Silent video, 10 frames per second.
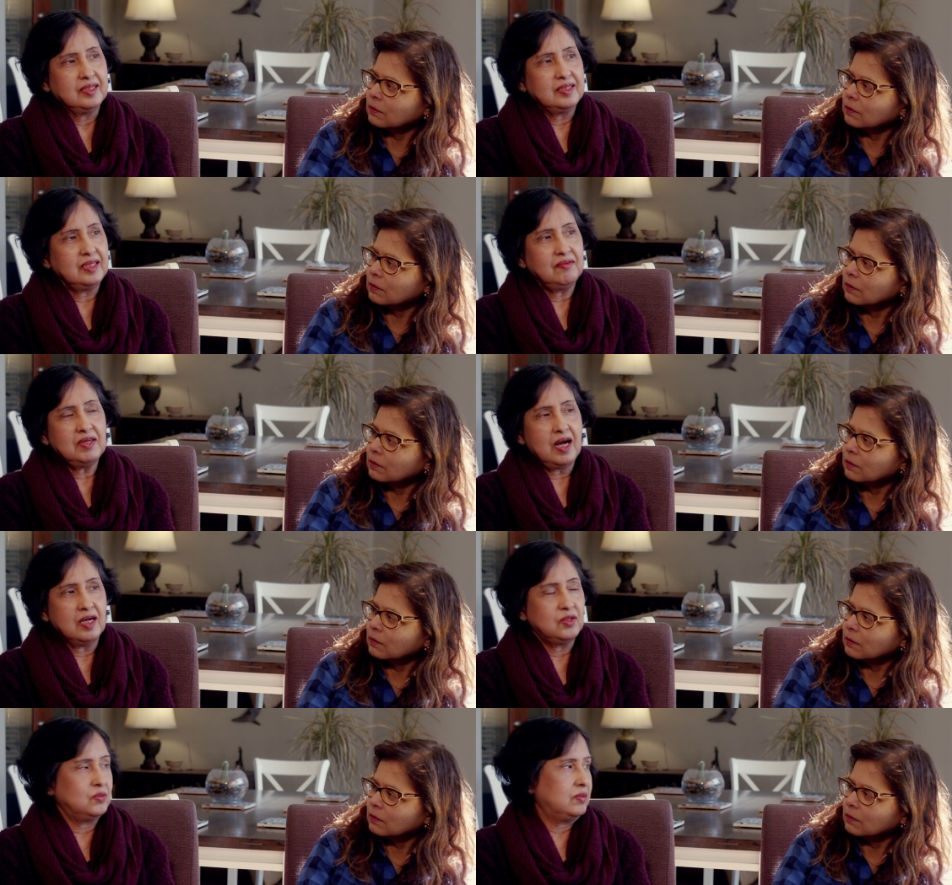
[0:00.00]
Speaker 1: she never
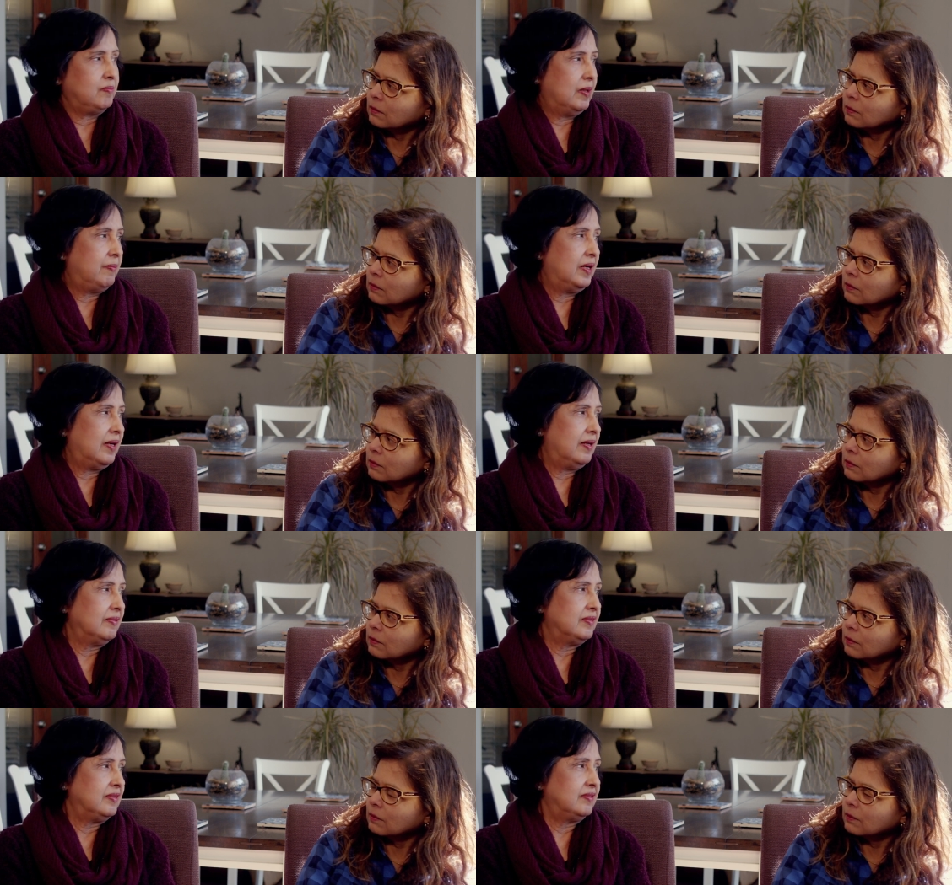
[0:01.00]
argued with
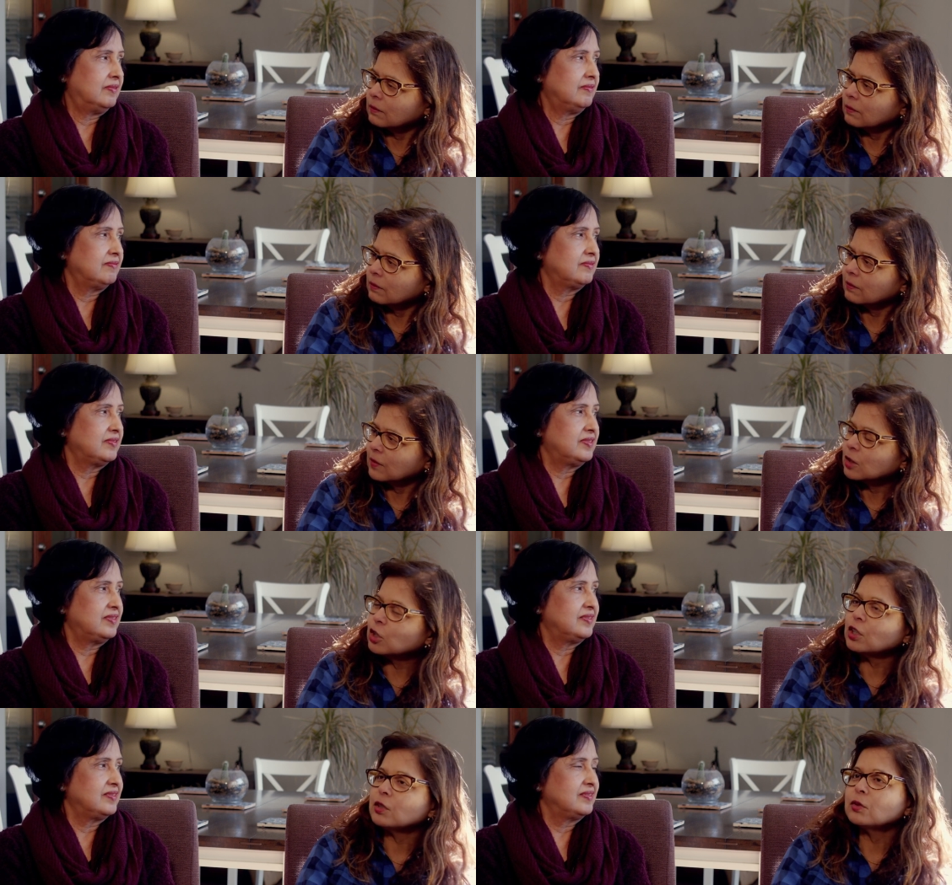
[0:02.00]
Papa, you know.
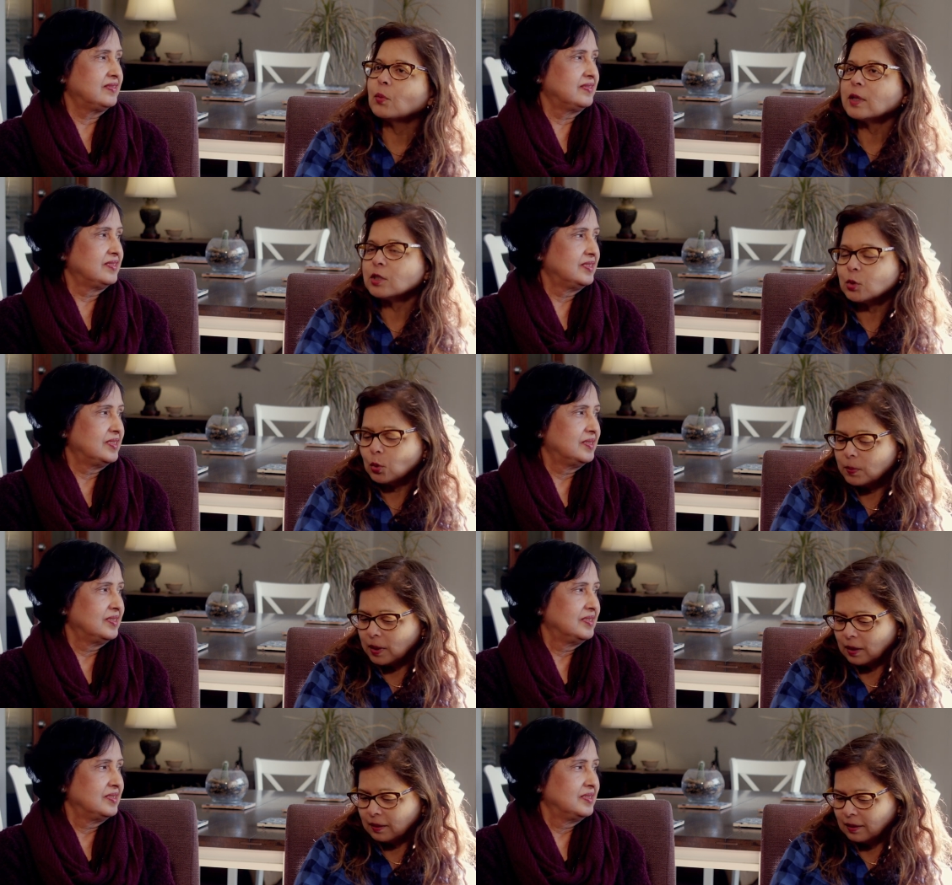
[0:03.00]
She once told
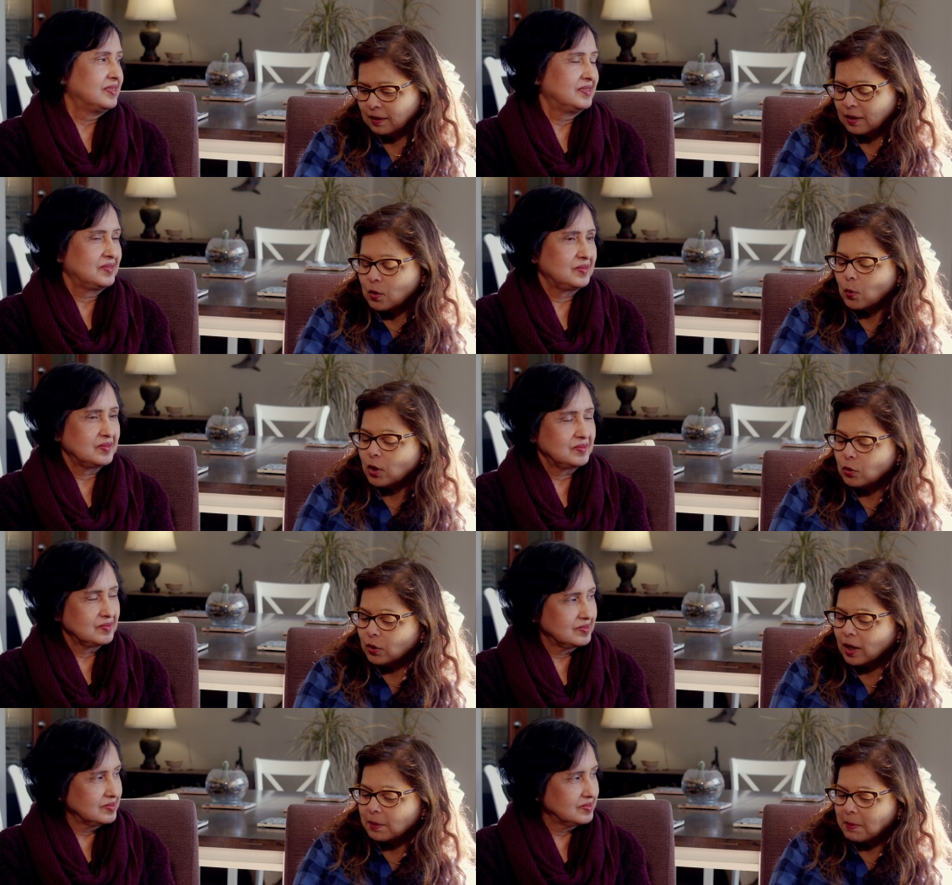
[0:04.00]
me,
Speaker 2: when you
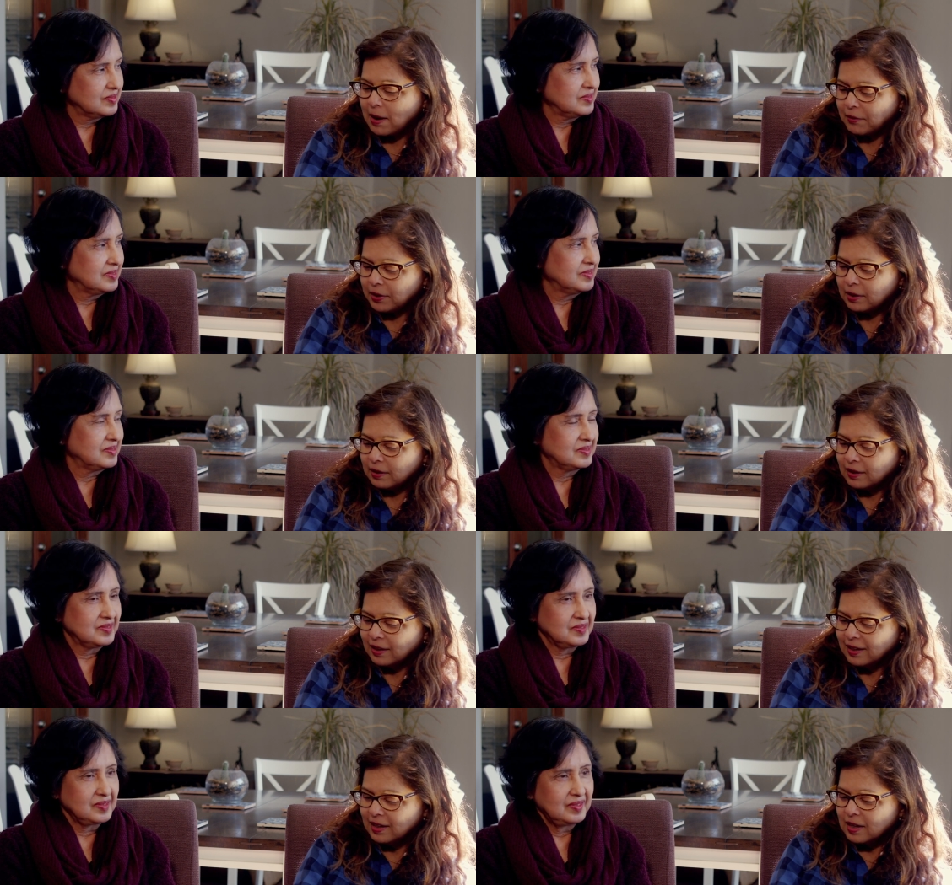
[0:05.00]
get married,
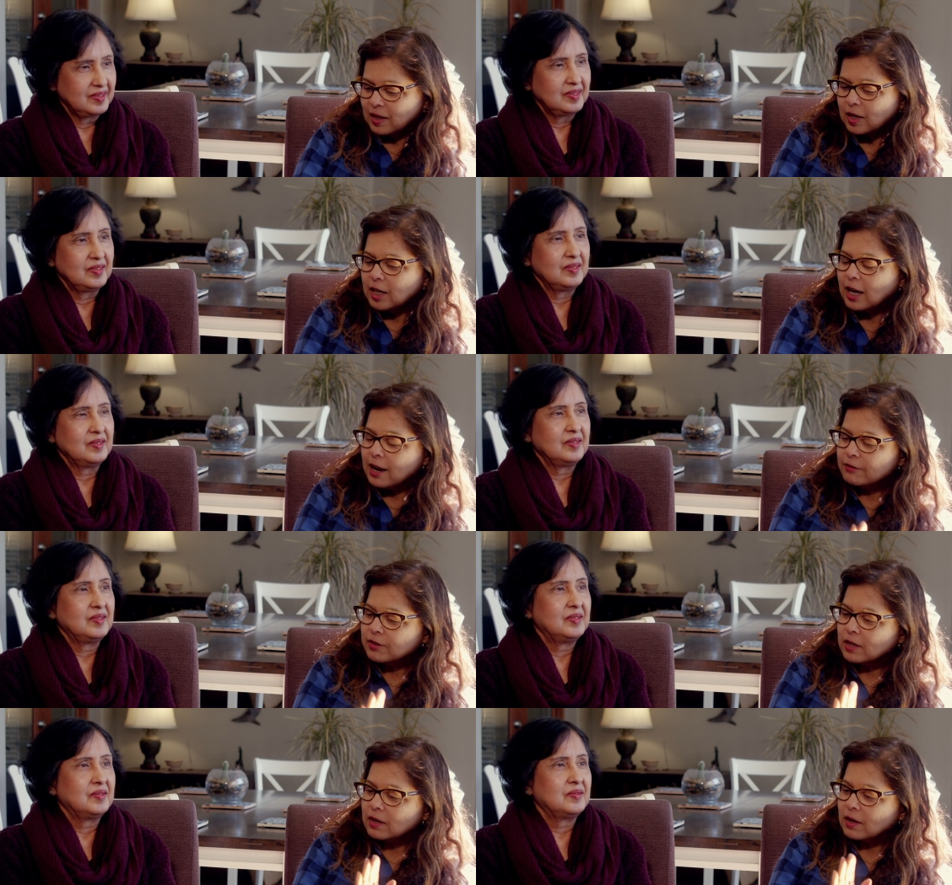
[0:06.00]

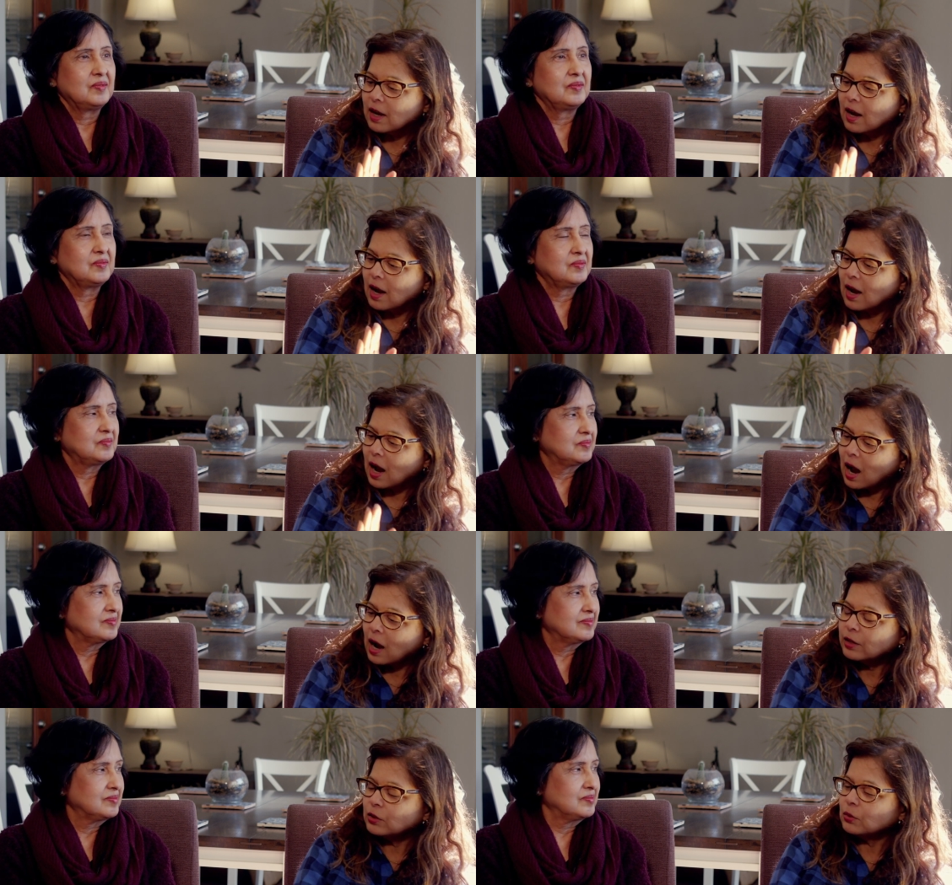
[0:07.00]
never
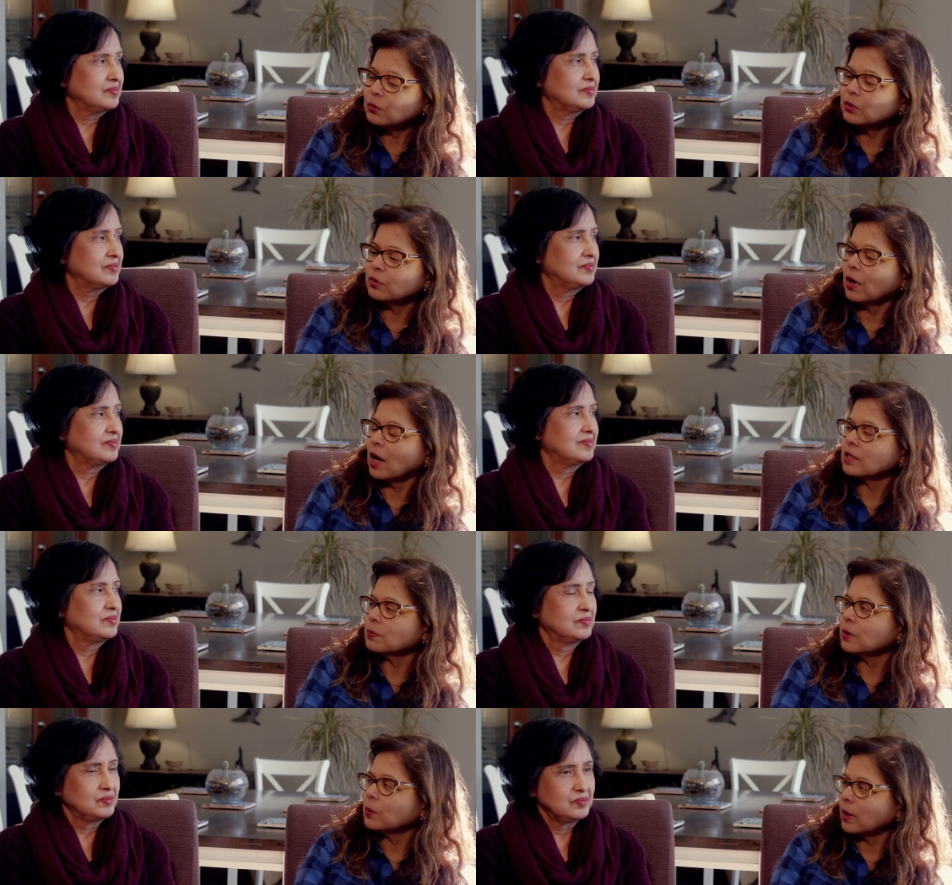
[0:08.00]
argue with your
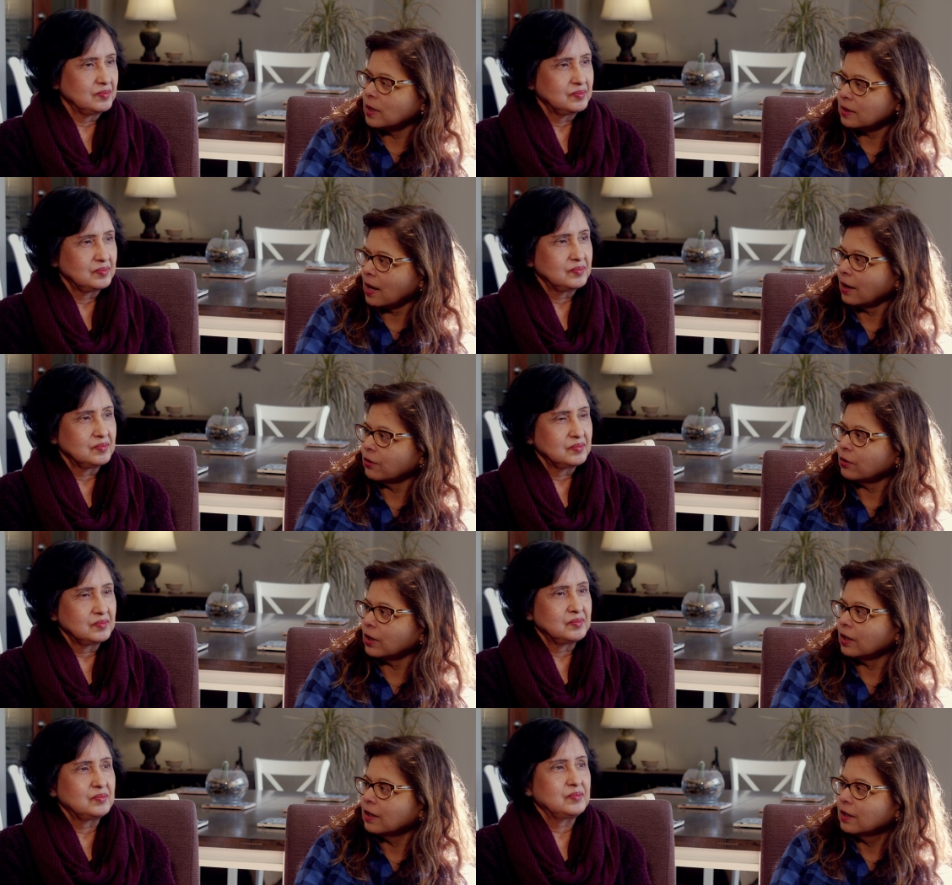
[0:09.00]
husband when he's angry.